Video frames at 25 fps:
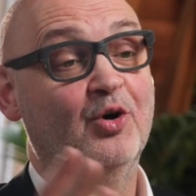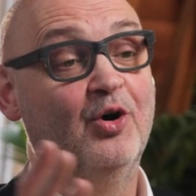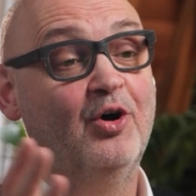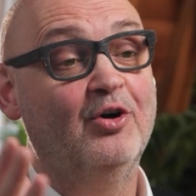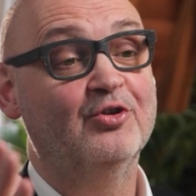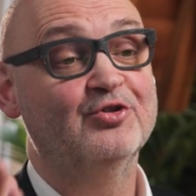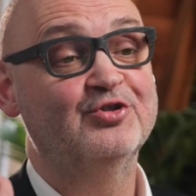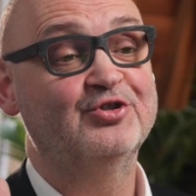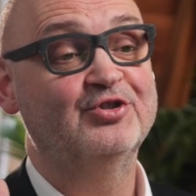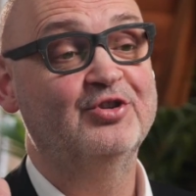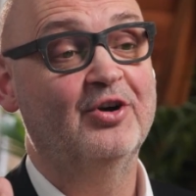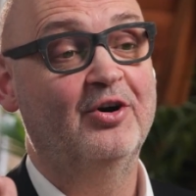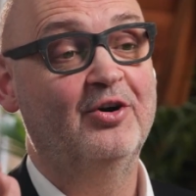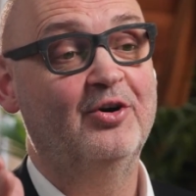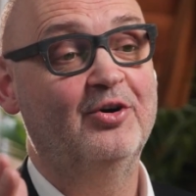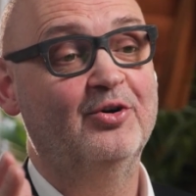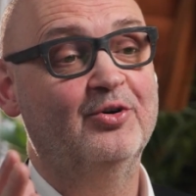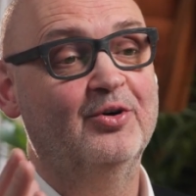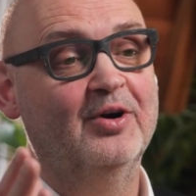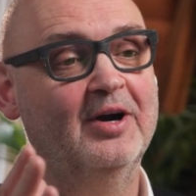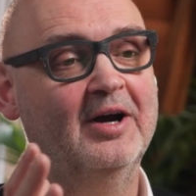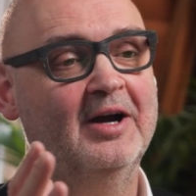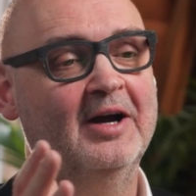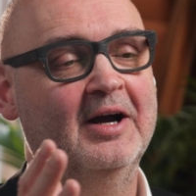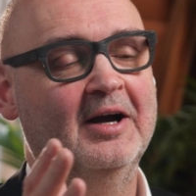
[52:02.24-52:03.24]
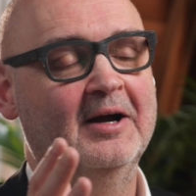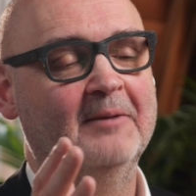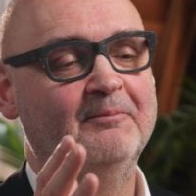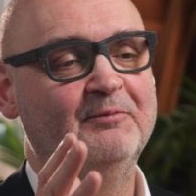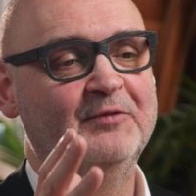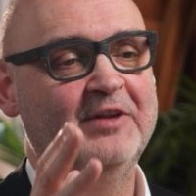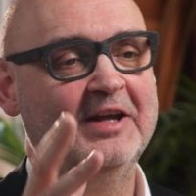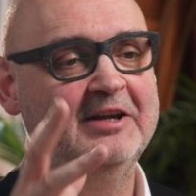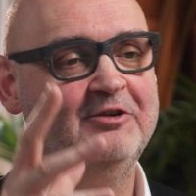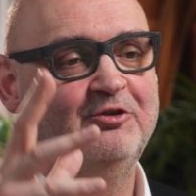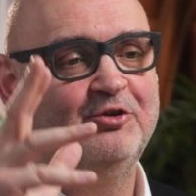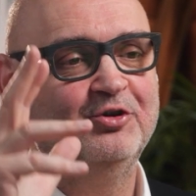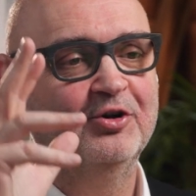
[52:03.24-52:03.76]
you also
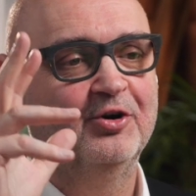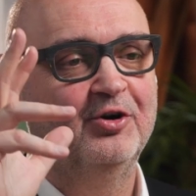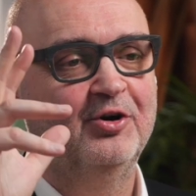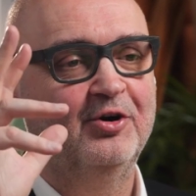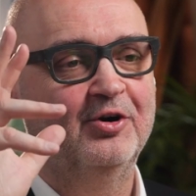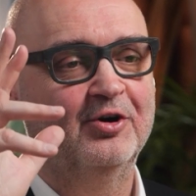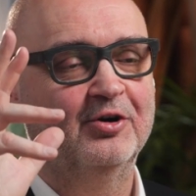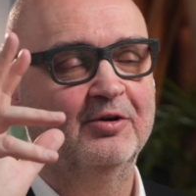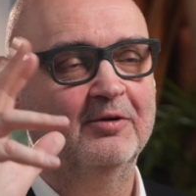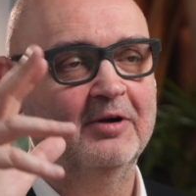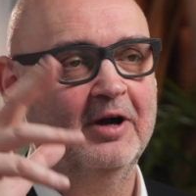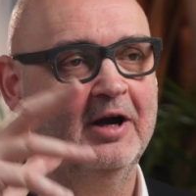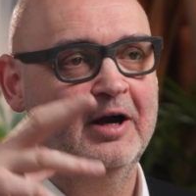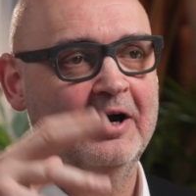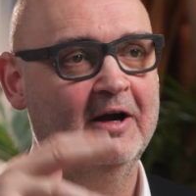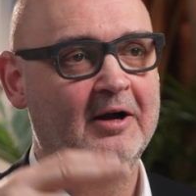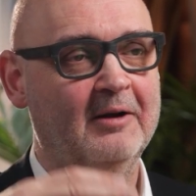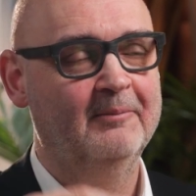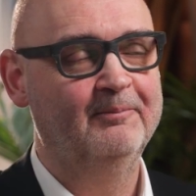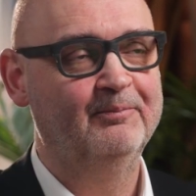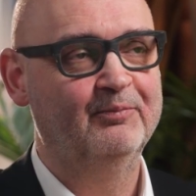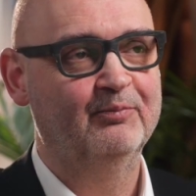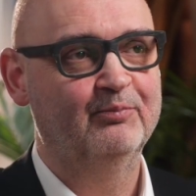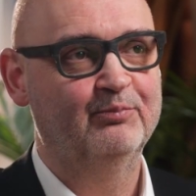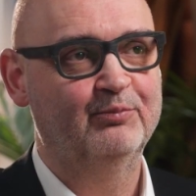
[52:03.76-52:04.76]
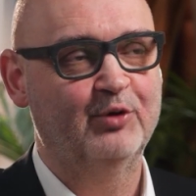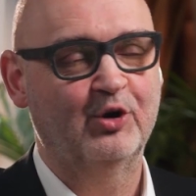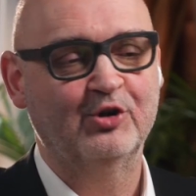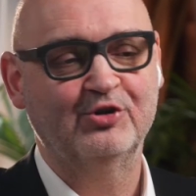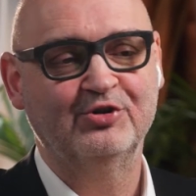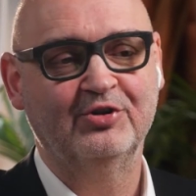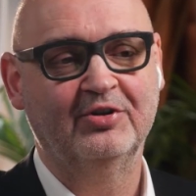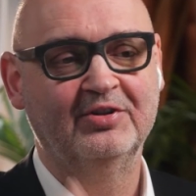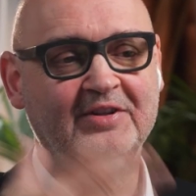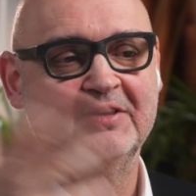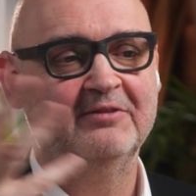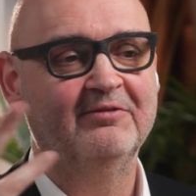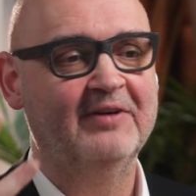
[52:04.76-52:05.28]
did your
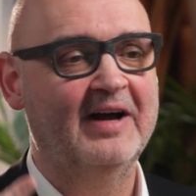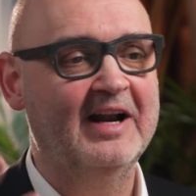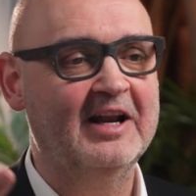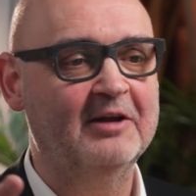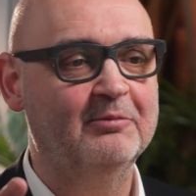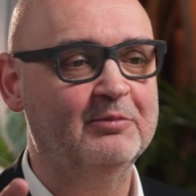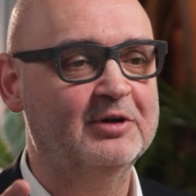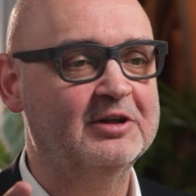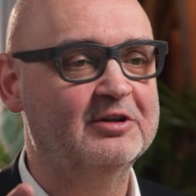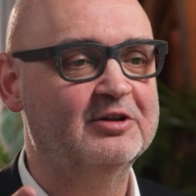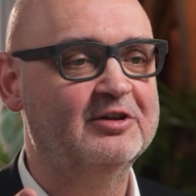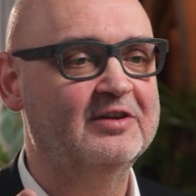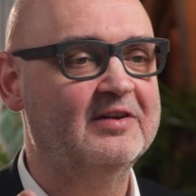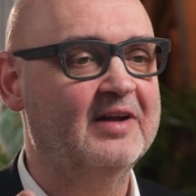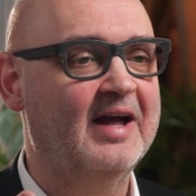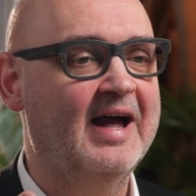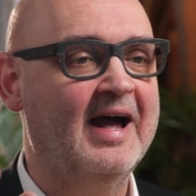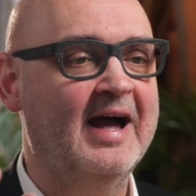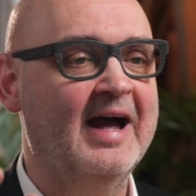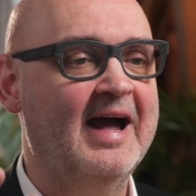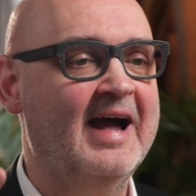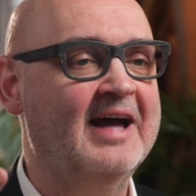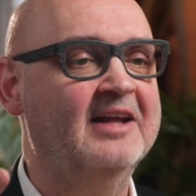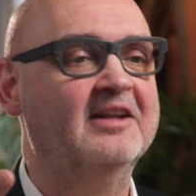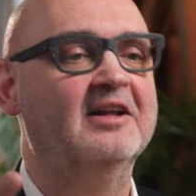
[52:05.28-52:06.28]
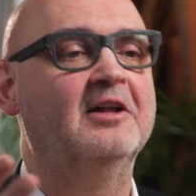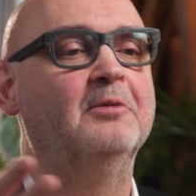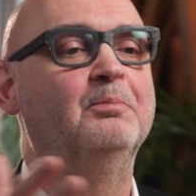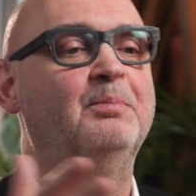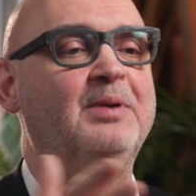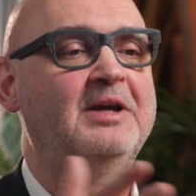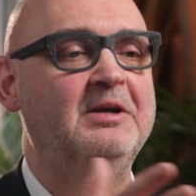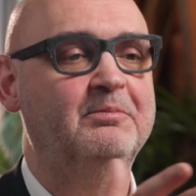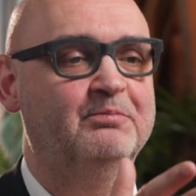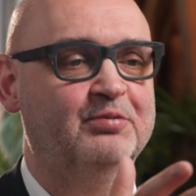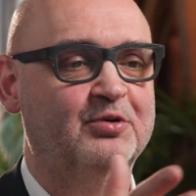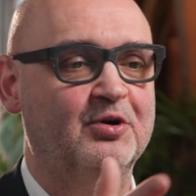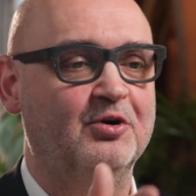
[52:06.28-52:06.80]
personal development
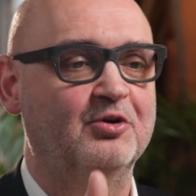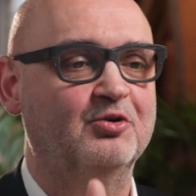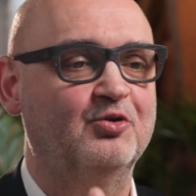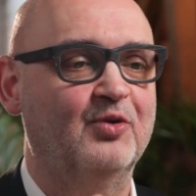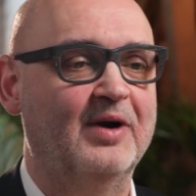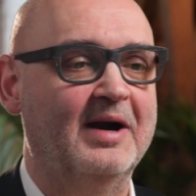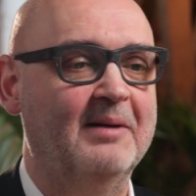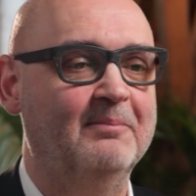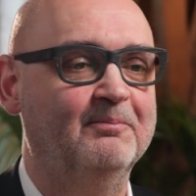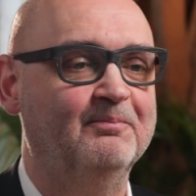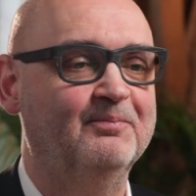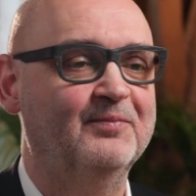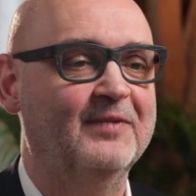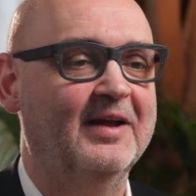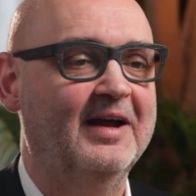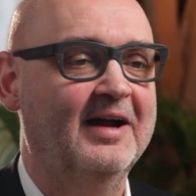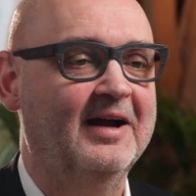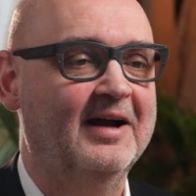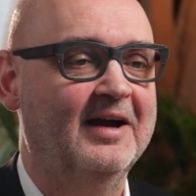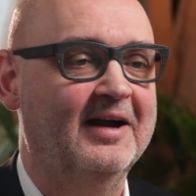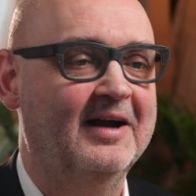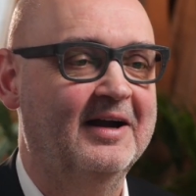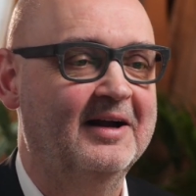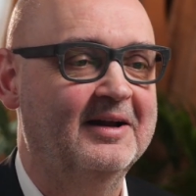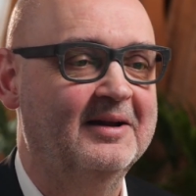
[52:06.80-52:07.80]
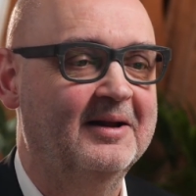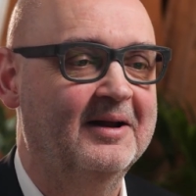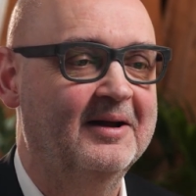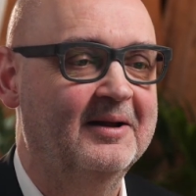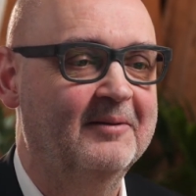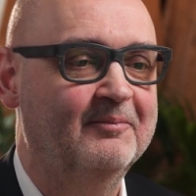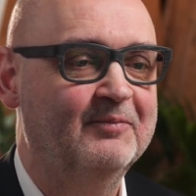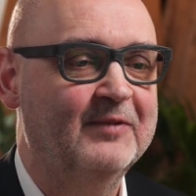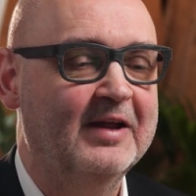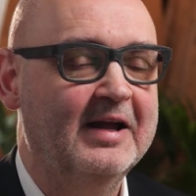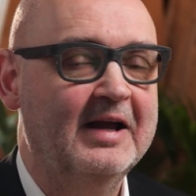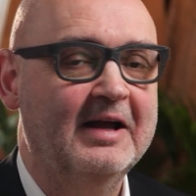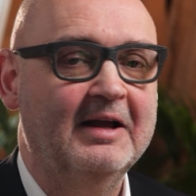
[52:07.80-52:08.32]
NLP program
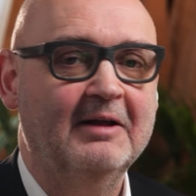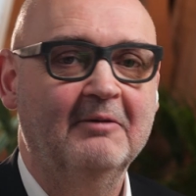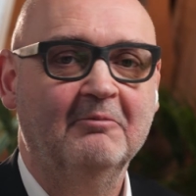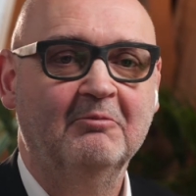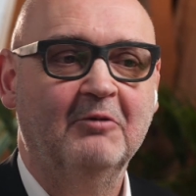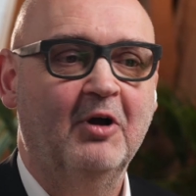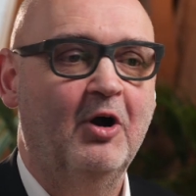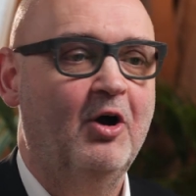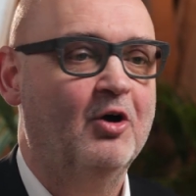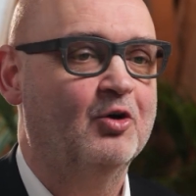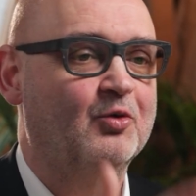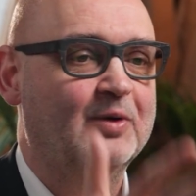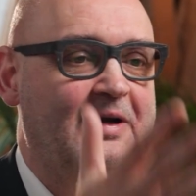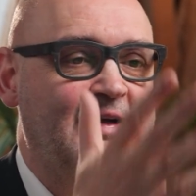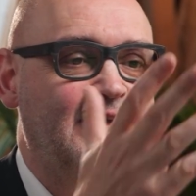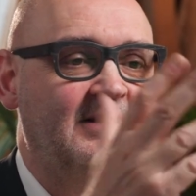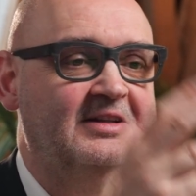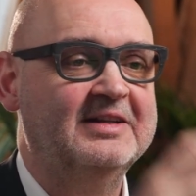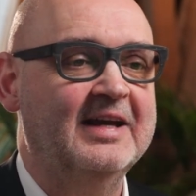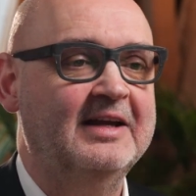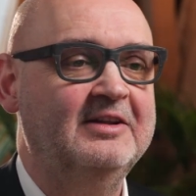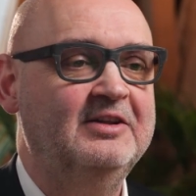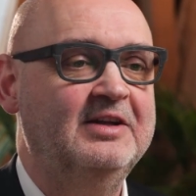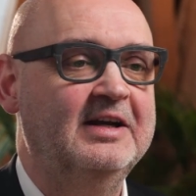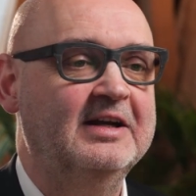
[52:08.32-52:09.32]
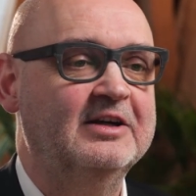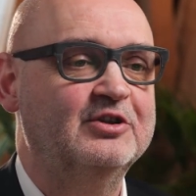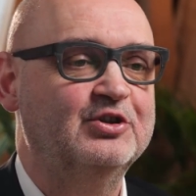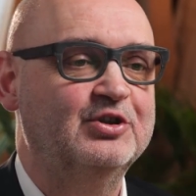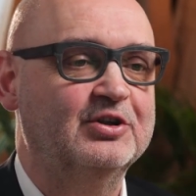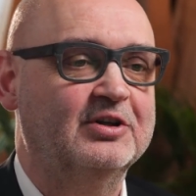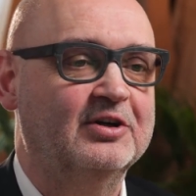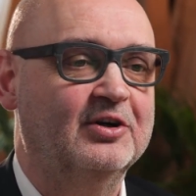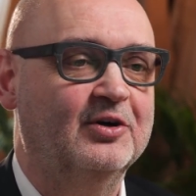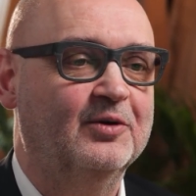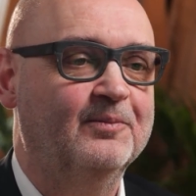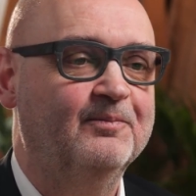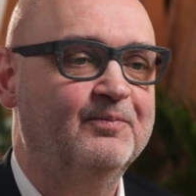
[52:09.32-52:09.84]
already 10 years
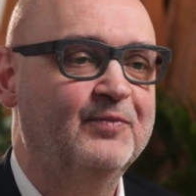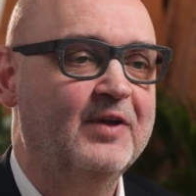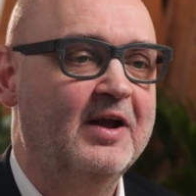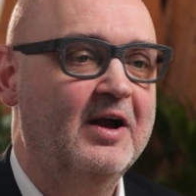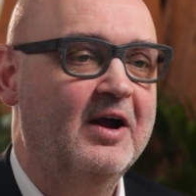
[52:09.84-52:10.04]
ago.